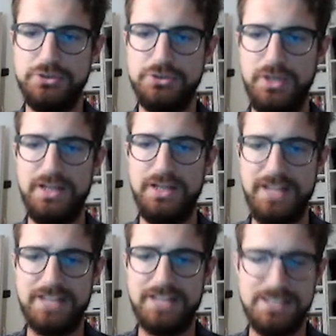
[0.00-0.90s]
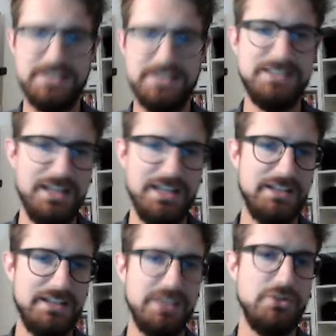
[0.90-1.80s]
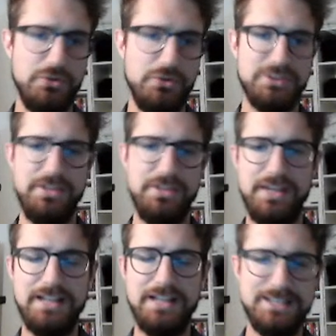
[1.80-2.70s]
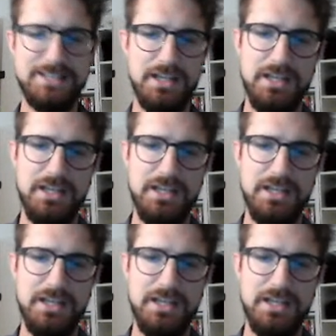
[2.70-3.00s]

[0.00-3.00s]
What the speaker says: jewel and gets an assistant, and you go for something else.